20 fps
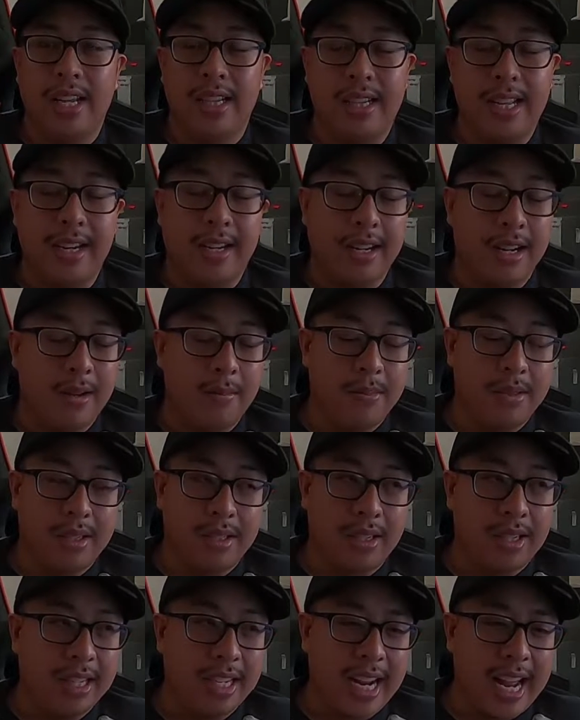They come
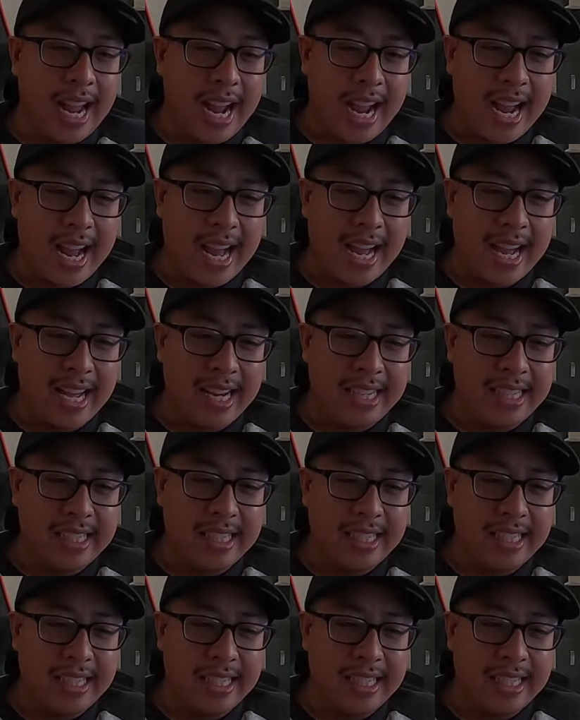starting at